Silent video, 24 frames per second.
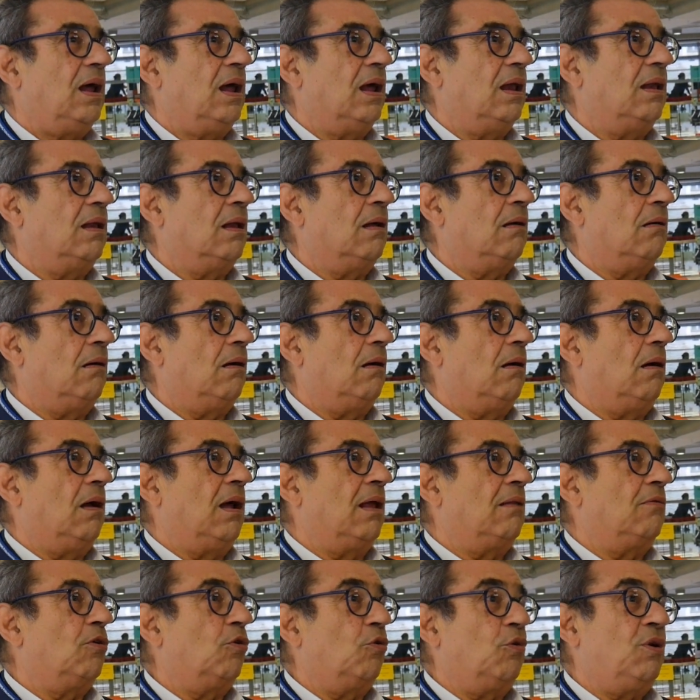and uh,
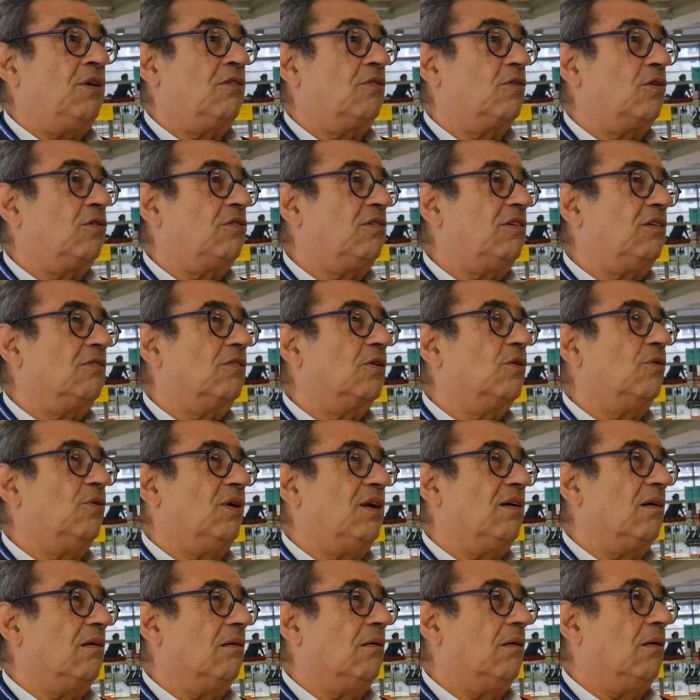and the research is
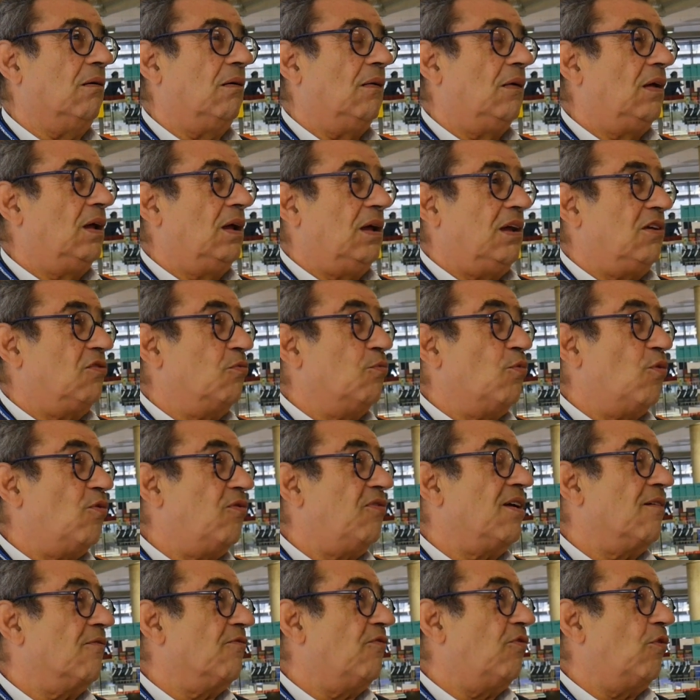going uh, is
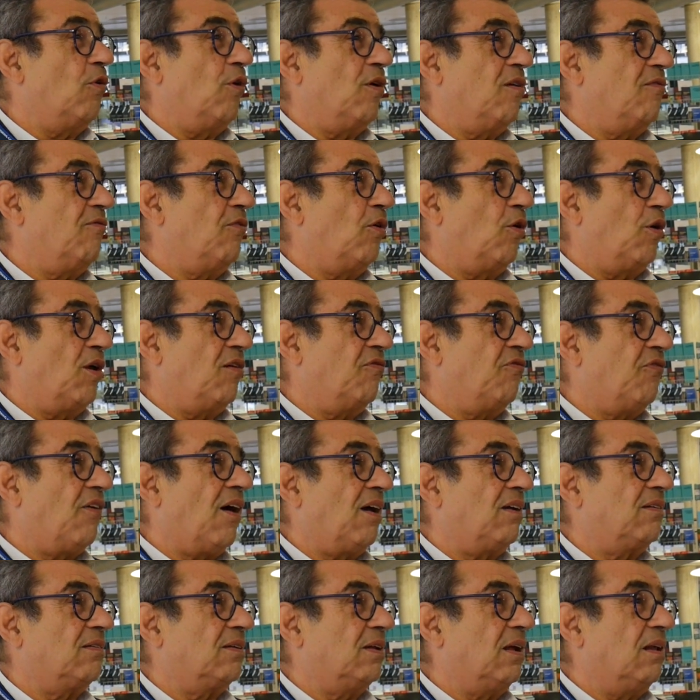moving very very
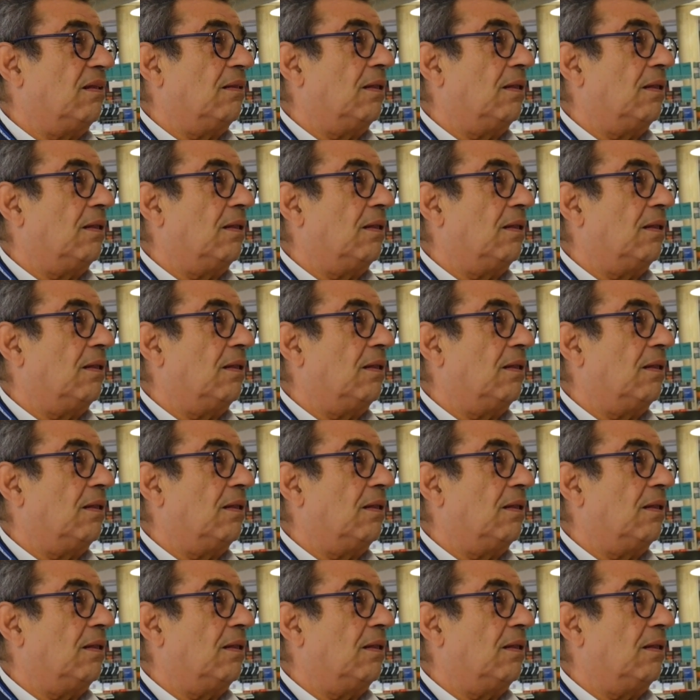fast.